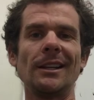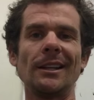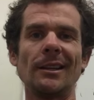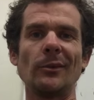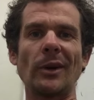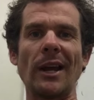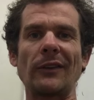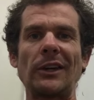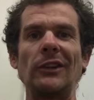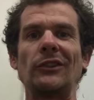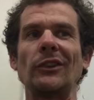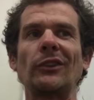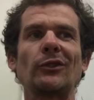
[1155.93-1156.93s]
We have
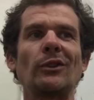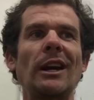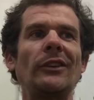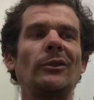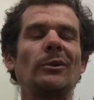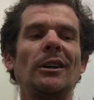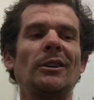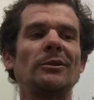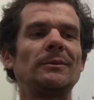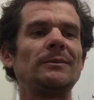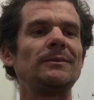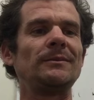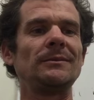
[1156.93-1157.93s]
kids in this crazy
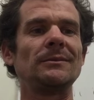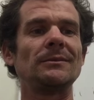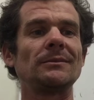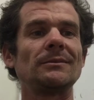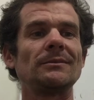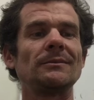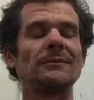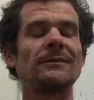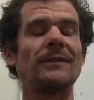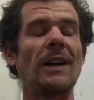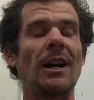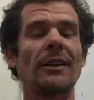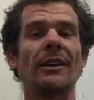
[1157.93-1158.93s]
world?
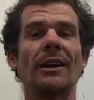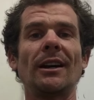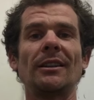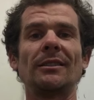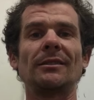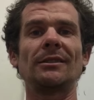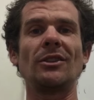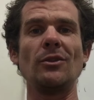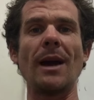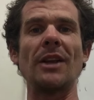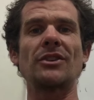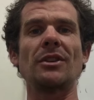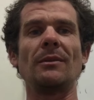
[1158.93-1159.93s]
Fuck that. Can you
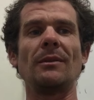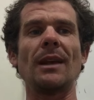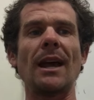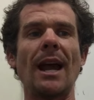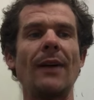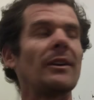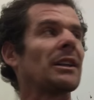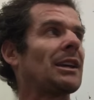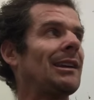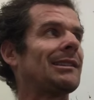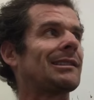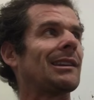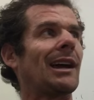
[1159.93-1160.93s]
imagine having a
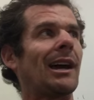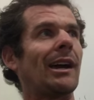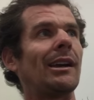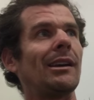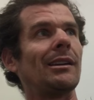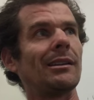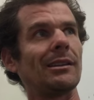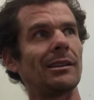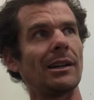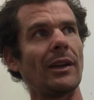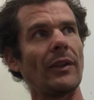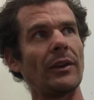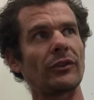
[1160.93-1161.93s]
kid today
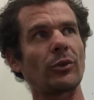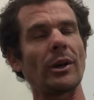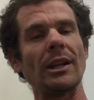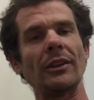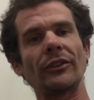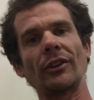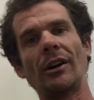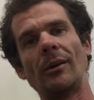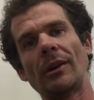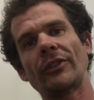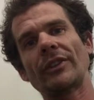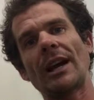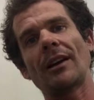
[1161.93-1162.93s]
and then 20 years' time,
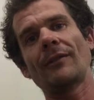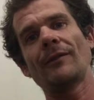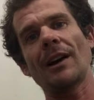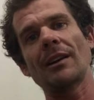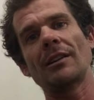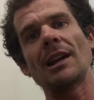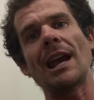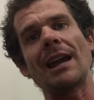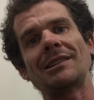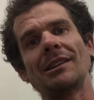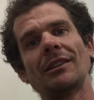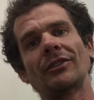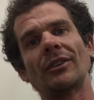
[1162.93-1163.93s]
how fucking
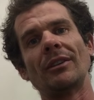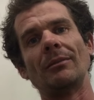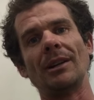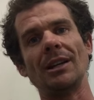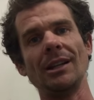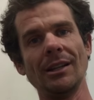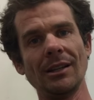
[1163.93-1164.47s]
hectic it's going to be?